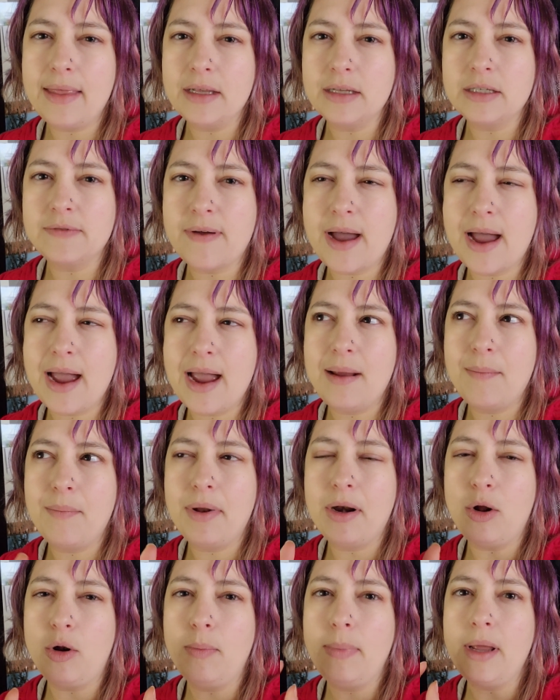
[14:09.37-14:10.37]
that's fine,
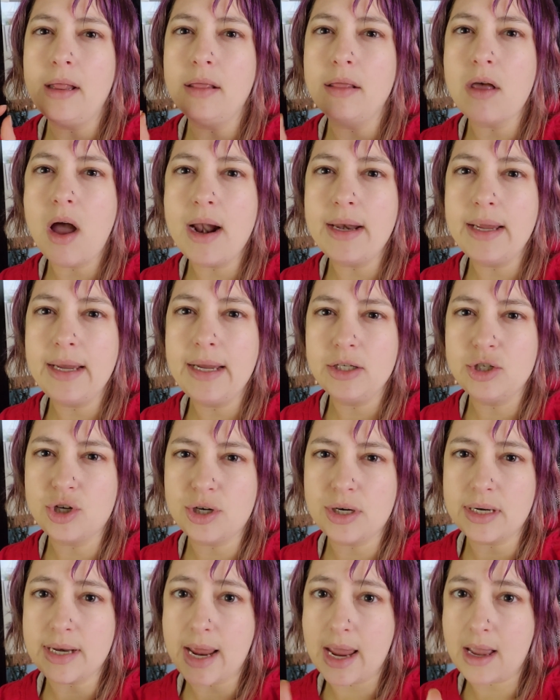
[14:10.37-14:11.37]
but it'll be a lot easier
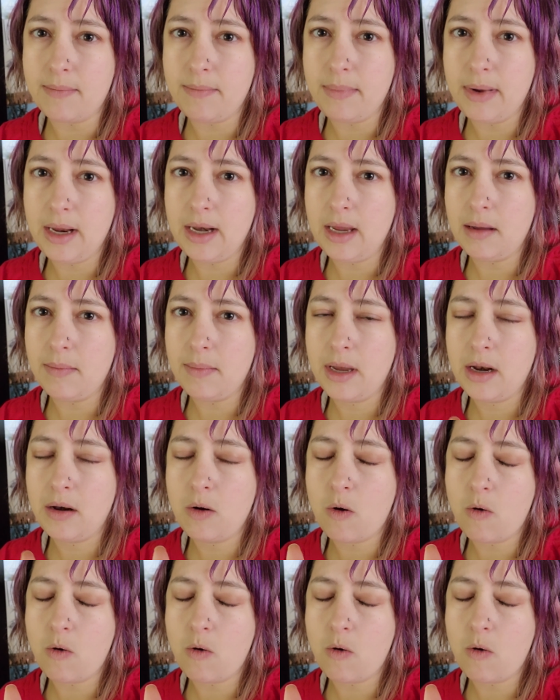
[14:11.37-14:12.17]
to take a medium in